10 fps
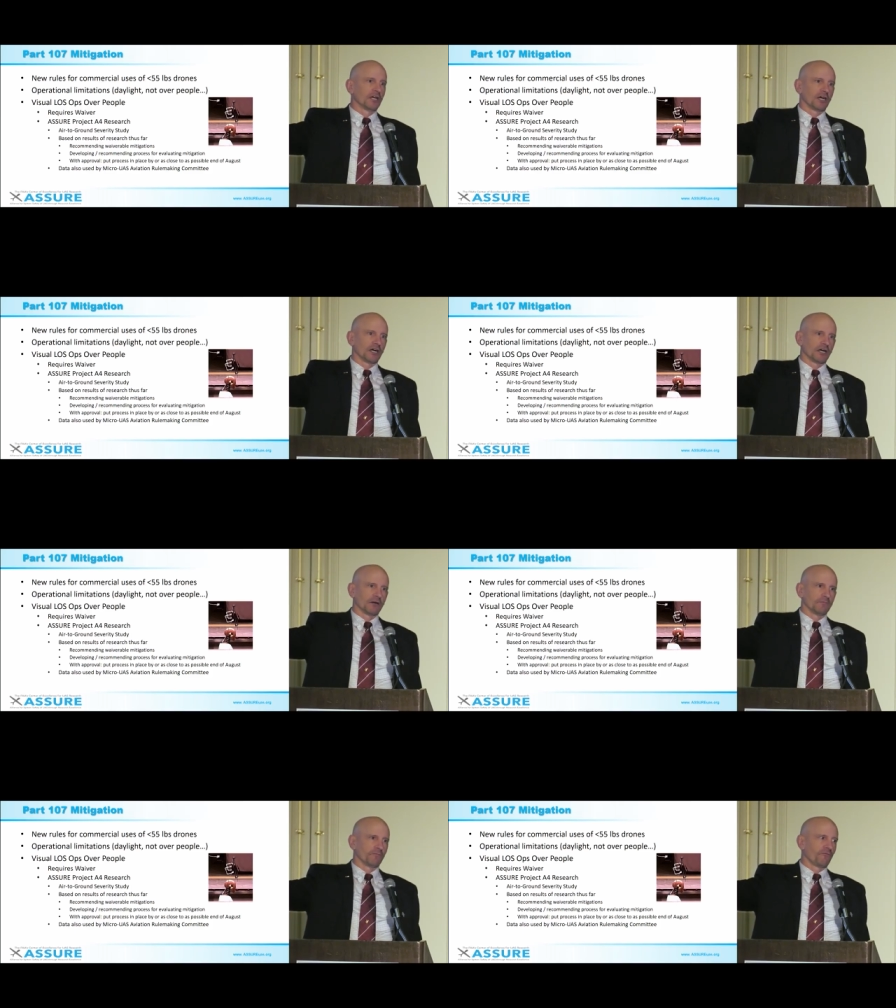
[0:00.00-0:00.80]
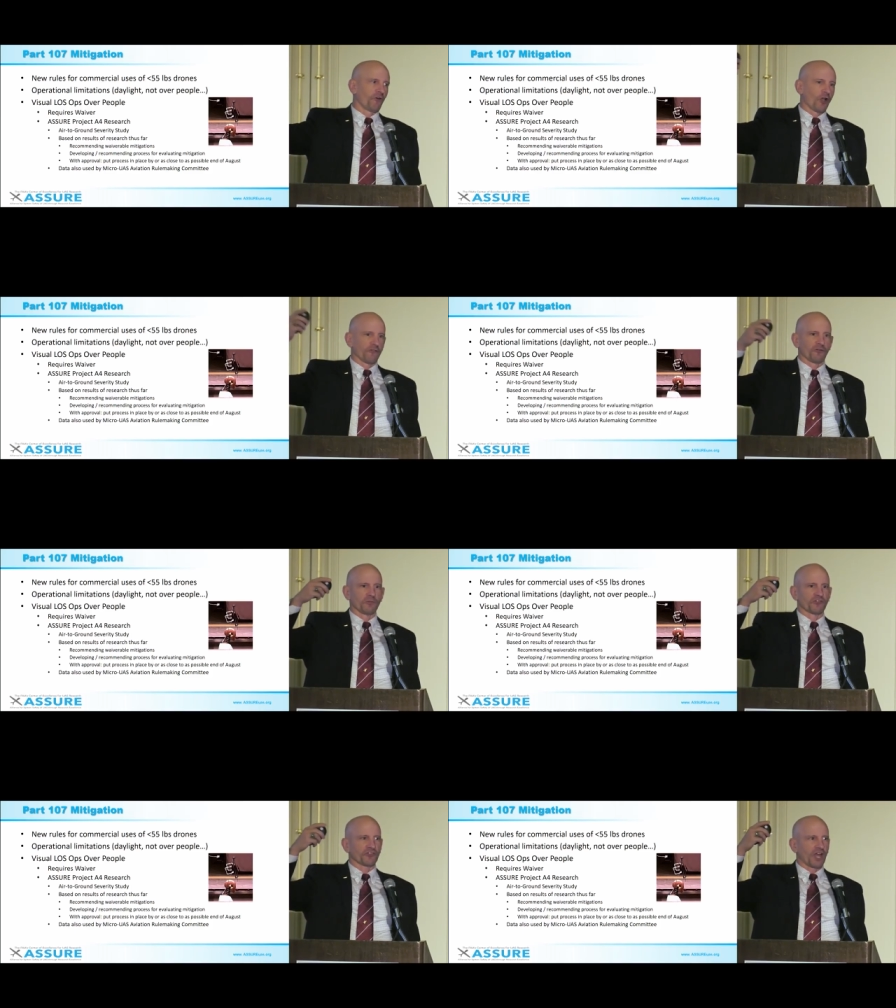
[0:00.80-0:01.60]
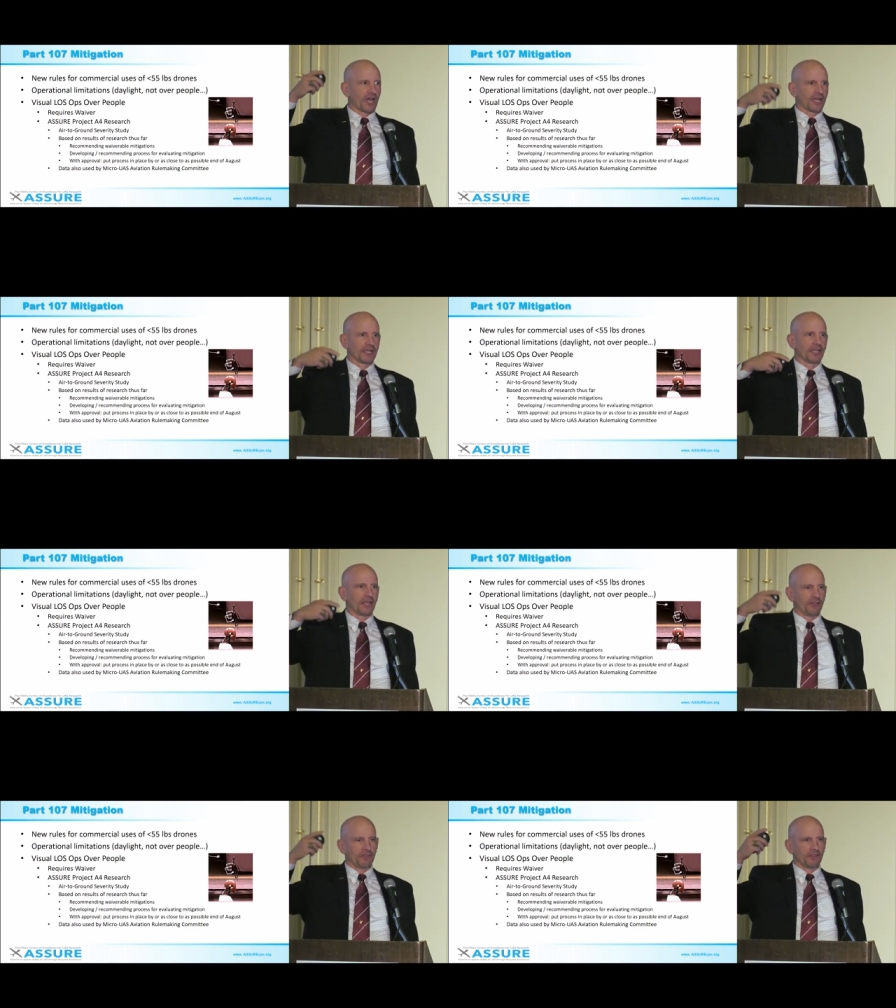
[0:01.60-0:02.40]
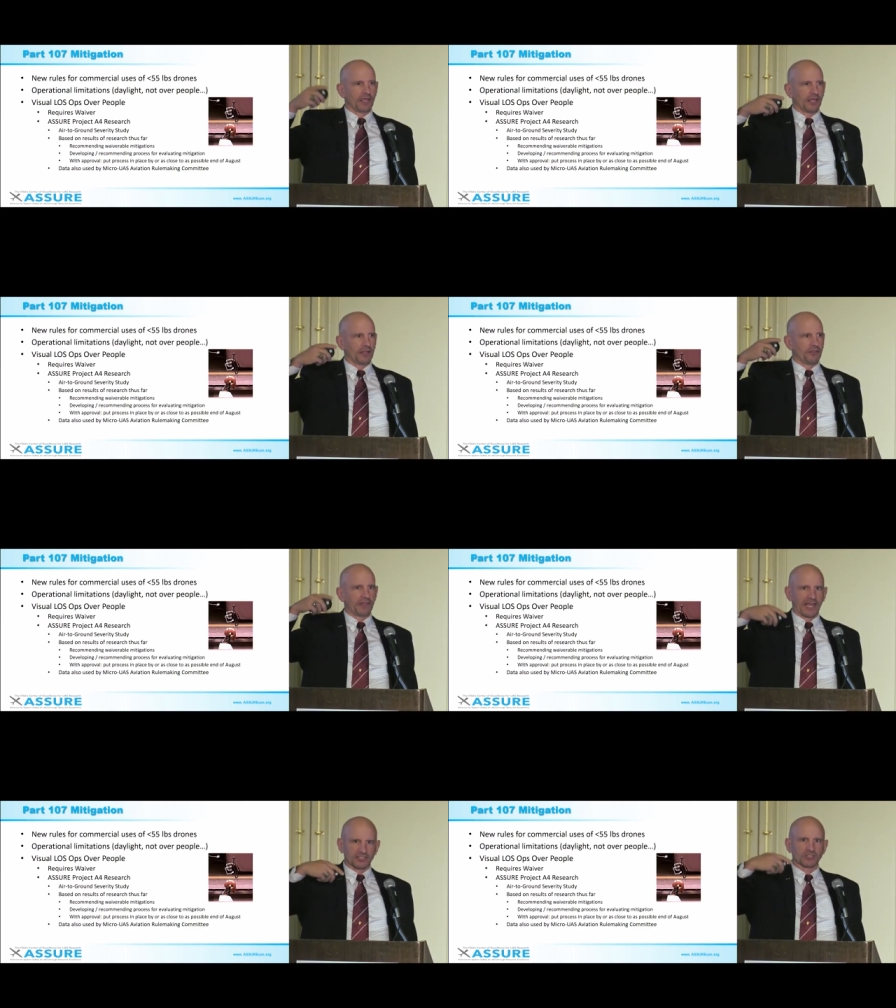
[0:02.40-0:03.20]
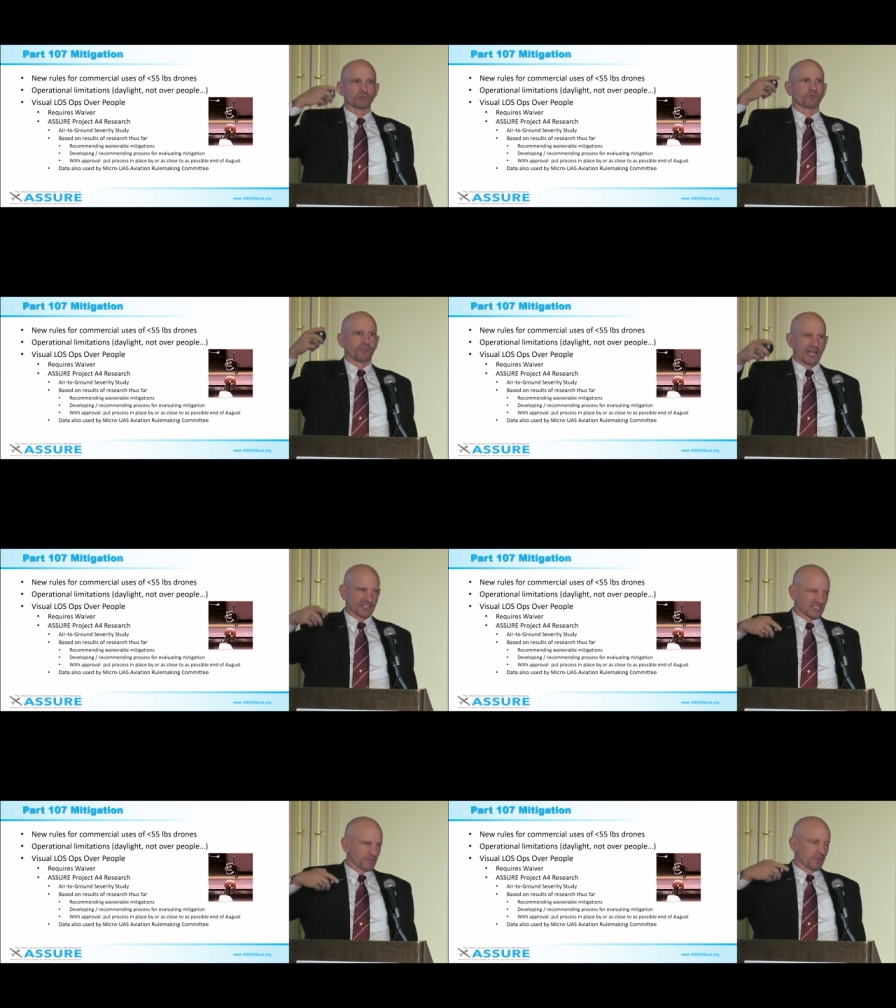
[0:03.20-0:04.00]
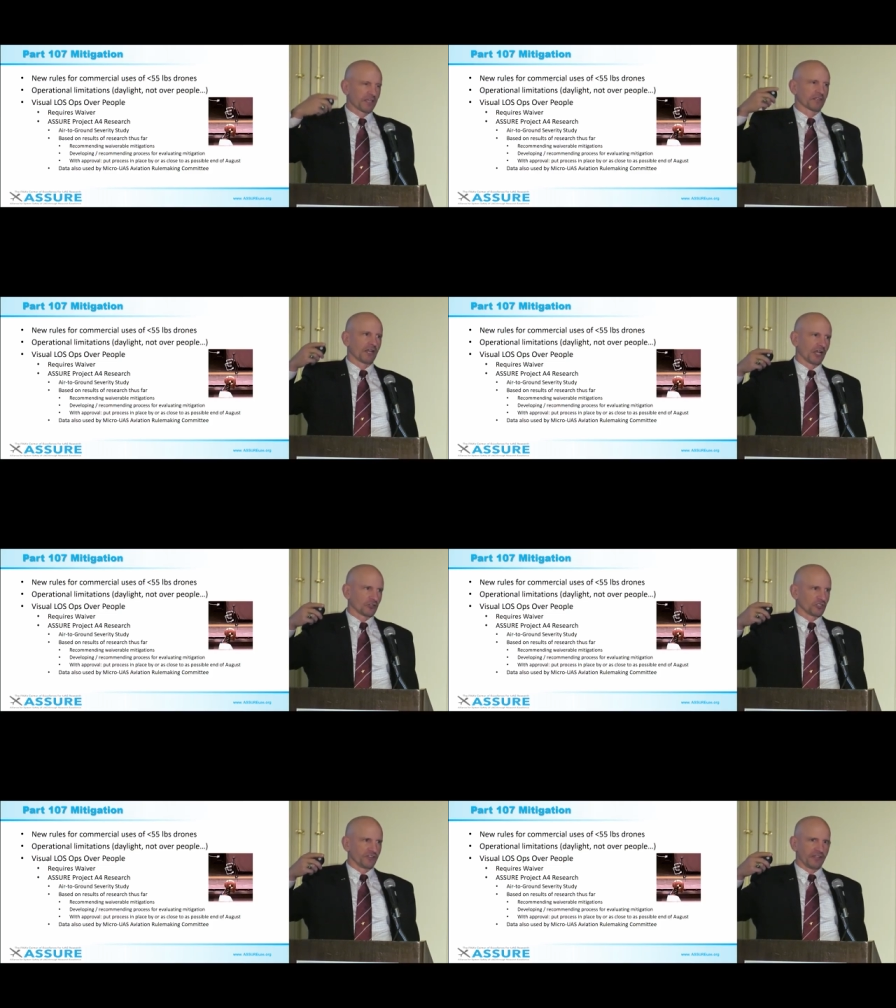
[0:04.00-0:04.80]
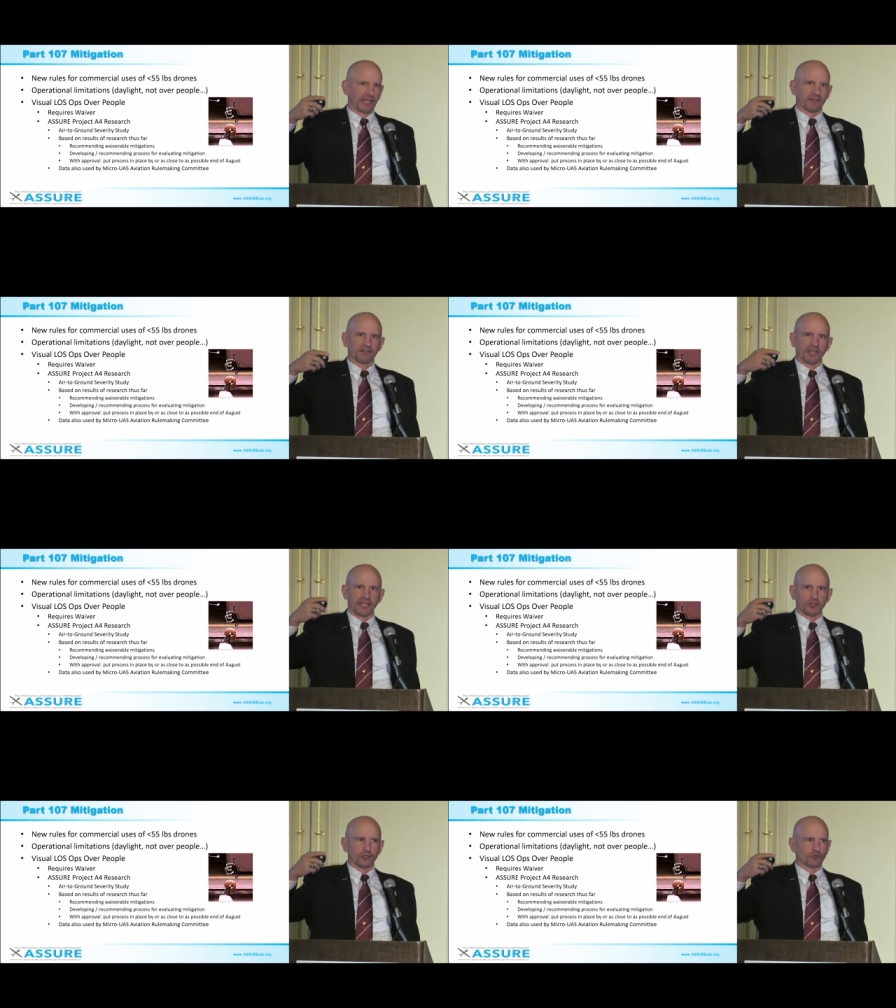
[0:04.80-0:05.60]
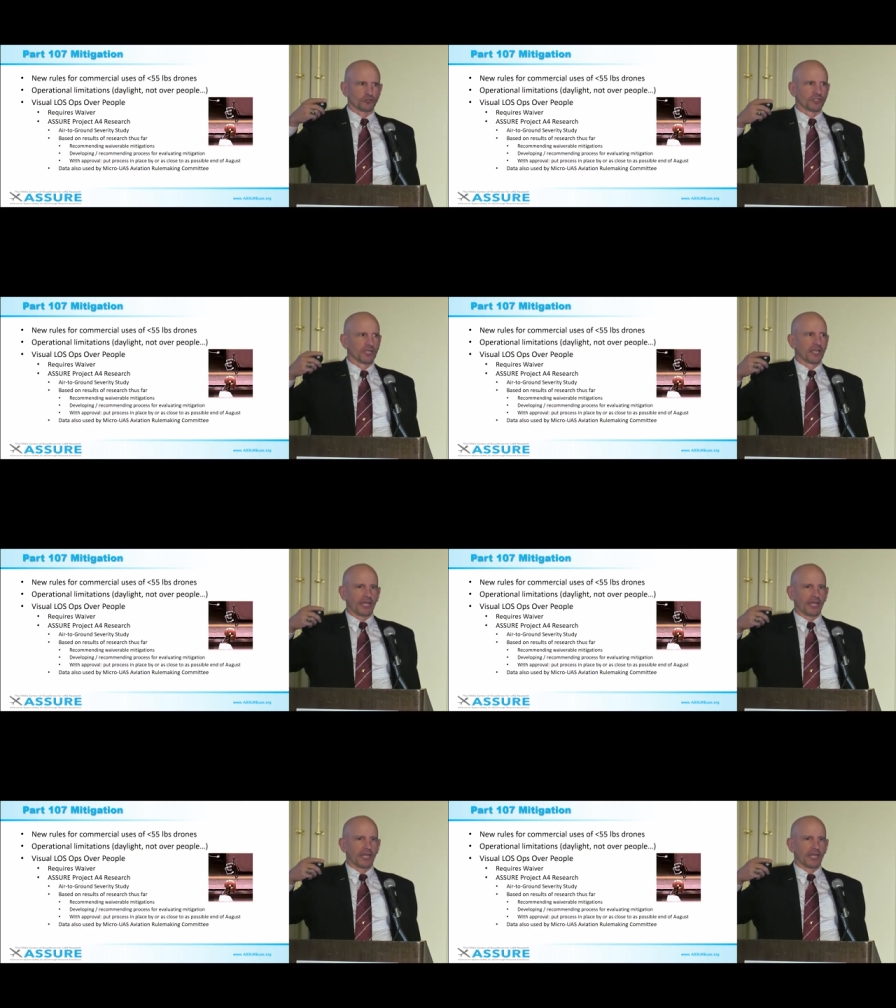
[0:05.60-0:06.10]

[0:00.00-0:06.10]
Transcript: Um, falling from the sky, and, and that's, that's the methodology that they use.